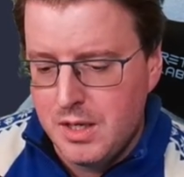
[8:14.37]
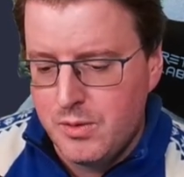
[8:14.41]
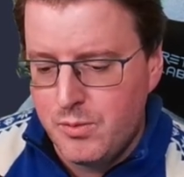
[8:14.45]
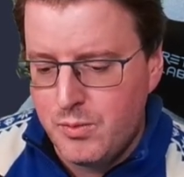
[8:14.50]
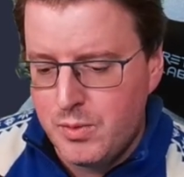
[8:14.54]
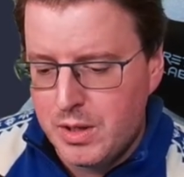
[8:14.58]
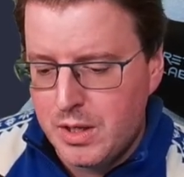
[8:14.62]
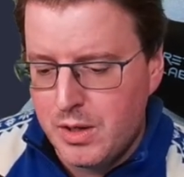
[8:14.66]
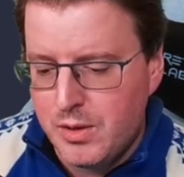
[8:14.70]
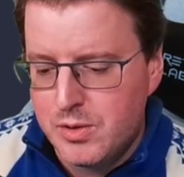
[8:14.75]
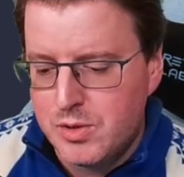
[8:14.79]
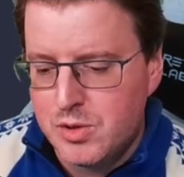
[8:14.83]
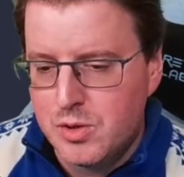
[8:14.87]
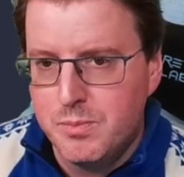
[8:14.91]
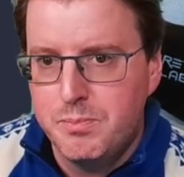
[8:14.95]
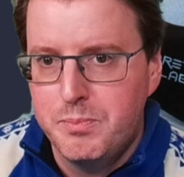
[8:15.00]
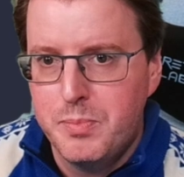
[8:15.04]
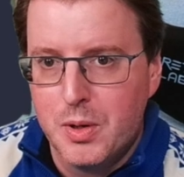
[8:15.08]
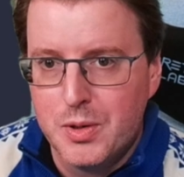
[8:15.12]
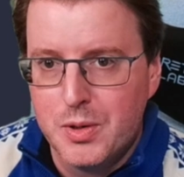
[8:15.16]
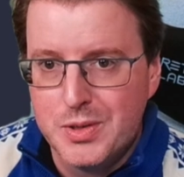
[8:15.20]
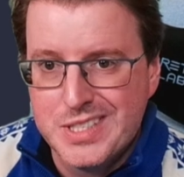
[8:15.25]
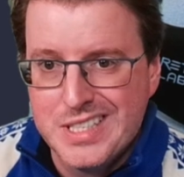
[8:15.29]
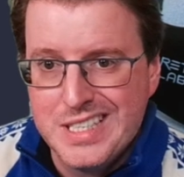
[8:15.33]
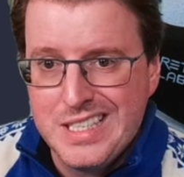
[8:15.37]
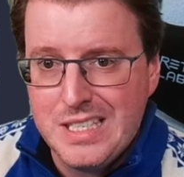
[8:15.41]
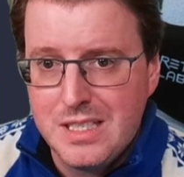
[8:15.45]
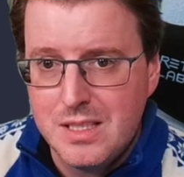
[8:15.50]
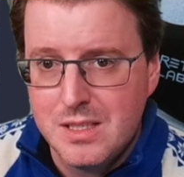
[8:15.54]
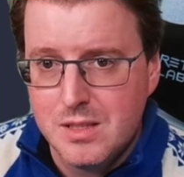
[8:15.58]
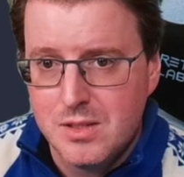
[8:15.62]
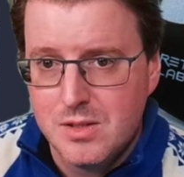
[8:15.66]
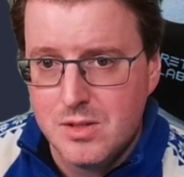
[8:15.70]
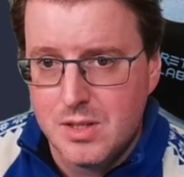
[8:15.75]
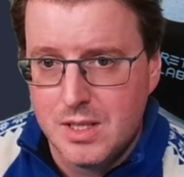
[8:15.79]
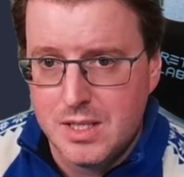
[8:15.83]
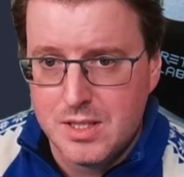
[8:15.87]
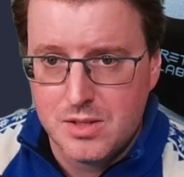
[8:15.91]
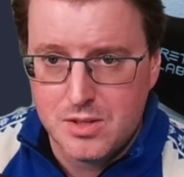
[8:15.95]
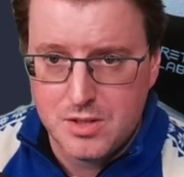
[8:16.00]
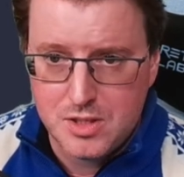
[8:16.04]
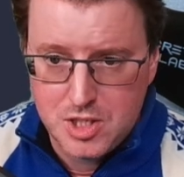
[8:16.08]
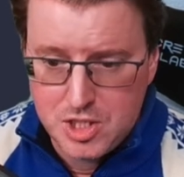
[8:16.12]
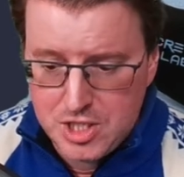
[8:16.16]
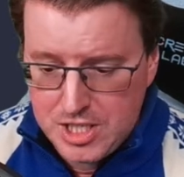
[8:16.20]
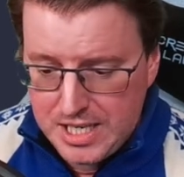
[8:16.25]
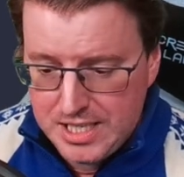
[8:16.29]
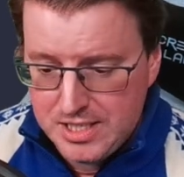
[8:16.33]
If we go into body, so that's
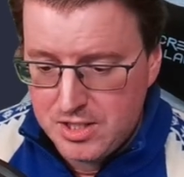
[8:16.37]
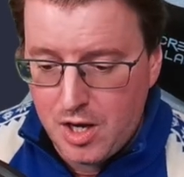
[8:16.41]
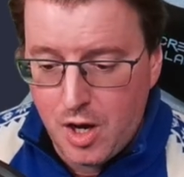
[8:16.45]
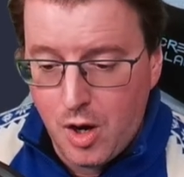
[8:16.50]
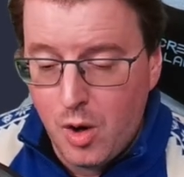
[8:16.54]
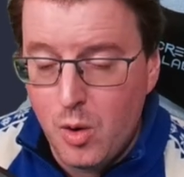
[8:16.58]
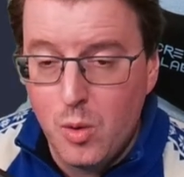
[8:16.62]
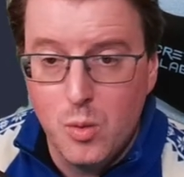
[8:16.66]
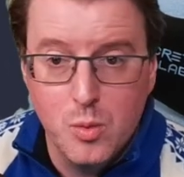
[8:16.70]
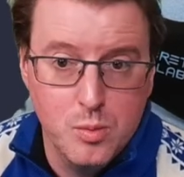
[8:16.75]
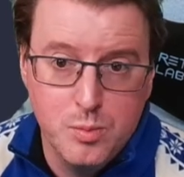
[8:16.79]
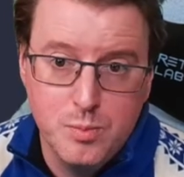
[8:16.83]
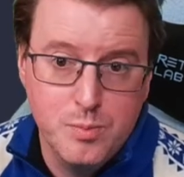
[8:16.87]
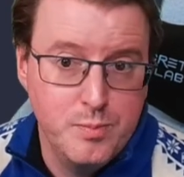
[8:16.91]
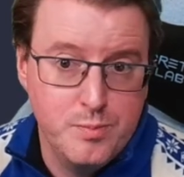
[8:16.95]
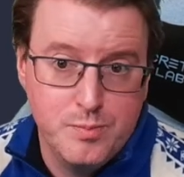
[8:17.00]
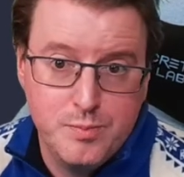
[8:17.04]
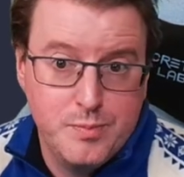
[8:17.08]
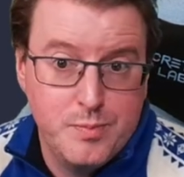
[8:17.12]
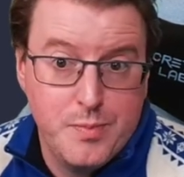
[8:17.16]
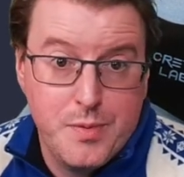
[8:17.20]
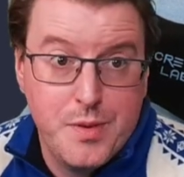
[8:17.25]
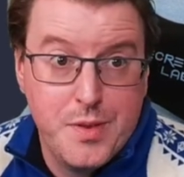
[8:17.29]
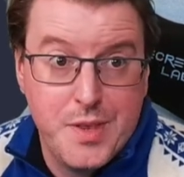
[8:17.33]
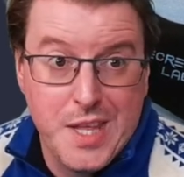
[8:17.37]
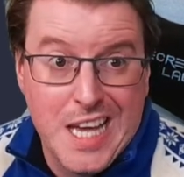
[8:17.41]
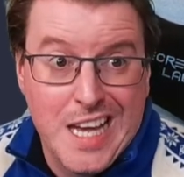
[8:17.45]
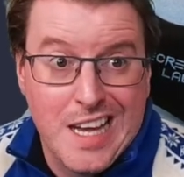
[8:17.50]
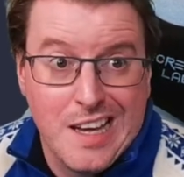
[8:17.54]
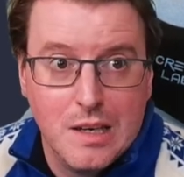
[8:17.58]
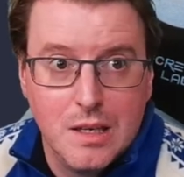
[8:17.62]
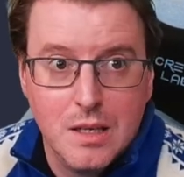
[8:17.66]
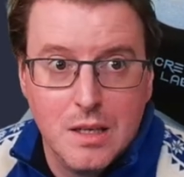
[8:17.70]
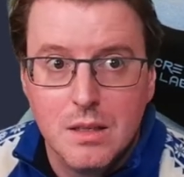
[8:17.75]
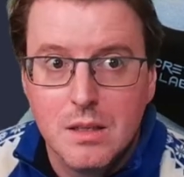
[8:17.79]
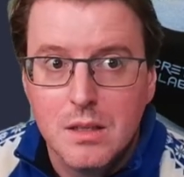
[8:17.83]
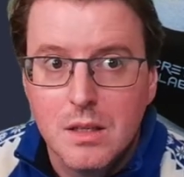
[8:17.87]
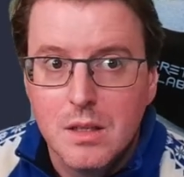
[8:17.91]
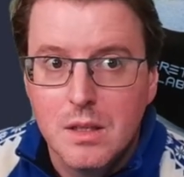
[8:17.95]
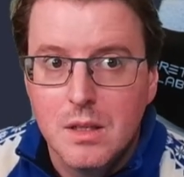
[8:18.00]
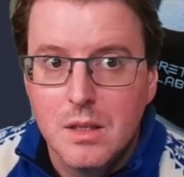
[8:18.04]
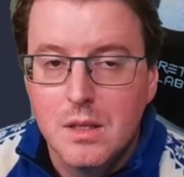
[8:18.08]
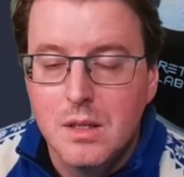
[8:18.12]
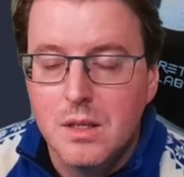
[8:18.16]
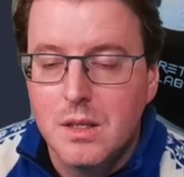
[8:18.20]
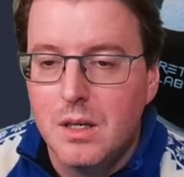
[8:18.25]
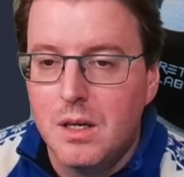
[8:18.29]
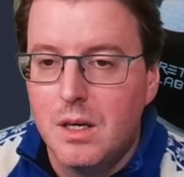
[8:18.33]
going to change the whole thing
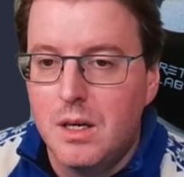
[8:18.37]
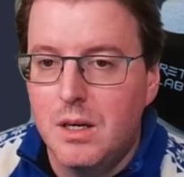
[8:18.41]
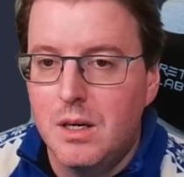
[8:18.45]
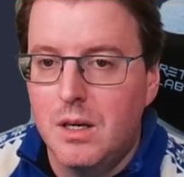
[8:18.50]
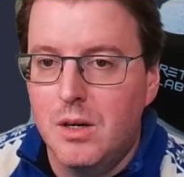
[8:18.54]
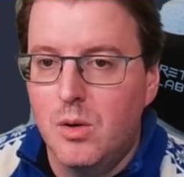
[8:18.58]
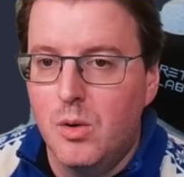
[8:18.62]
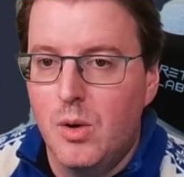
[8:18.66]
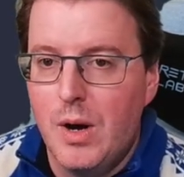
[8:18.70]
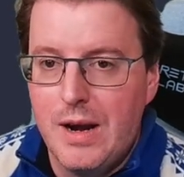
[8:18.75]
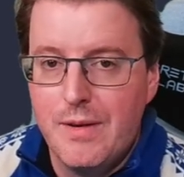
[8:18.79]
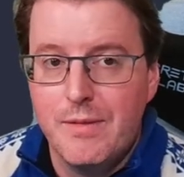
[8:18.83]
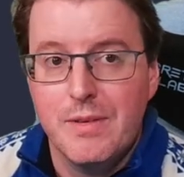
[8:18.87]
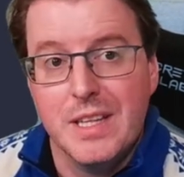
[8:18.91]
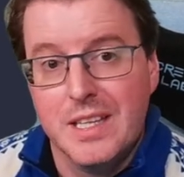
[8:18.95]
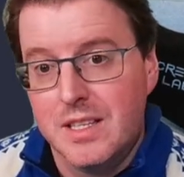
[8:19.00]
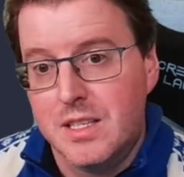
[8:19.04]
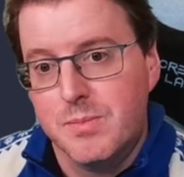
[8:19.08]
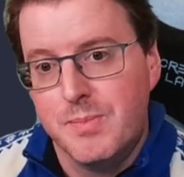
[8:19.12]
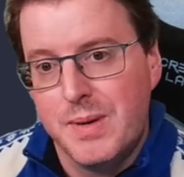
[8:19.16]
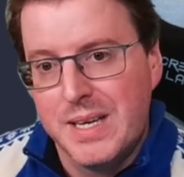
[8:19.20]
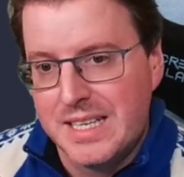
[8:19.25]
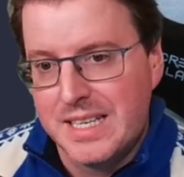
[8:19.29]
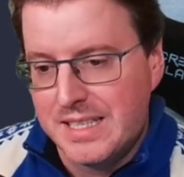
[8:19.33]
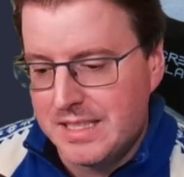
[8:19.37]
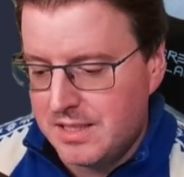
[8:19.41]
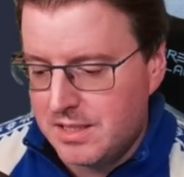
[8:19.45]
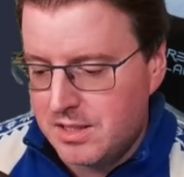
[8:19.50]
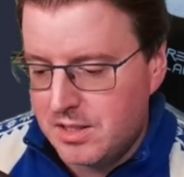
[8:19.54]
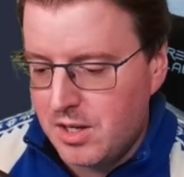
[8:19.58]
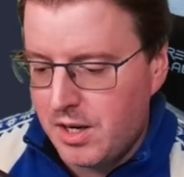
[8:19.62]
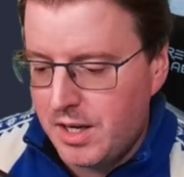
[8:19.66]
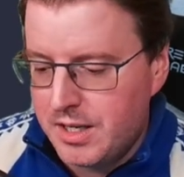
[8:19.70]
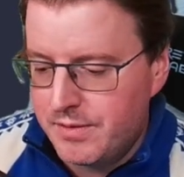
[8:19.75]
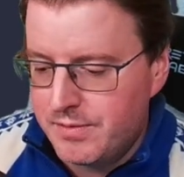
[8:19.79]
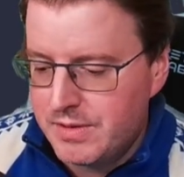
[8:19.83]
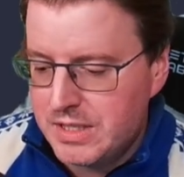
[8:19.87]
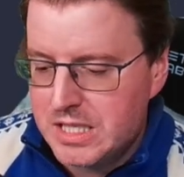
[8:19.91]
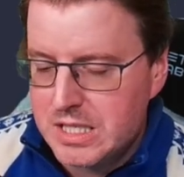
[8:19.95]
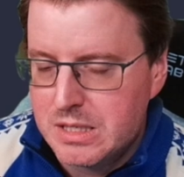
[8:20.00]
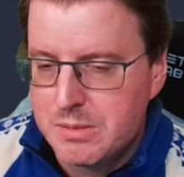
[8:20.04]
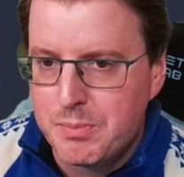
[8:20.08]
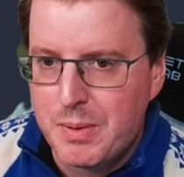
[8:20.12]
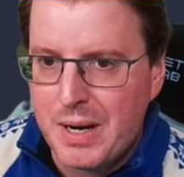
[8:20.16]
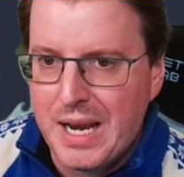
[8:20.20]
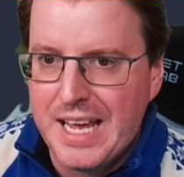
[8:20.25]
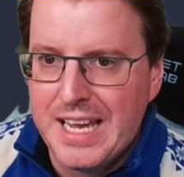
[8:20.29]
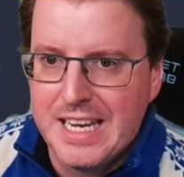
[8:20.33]
or everything that's being kind of
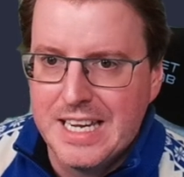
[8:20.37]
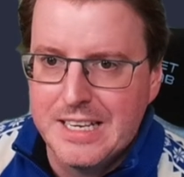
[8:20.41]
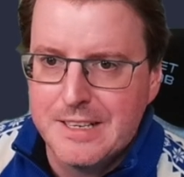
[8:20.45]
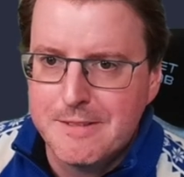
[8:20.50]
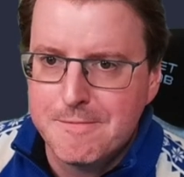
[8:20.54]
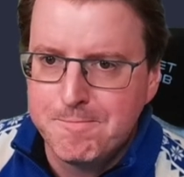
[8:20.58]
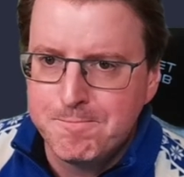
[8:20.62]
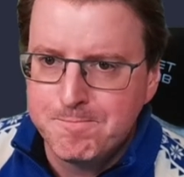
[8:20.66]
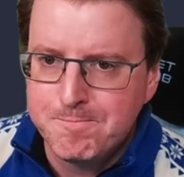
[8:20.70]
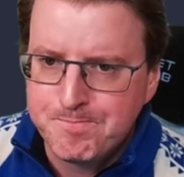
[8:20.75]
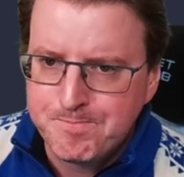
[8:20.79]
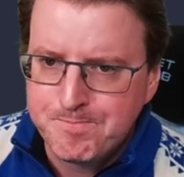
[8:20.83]
displayed.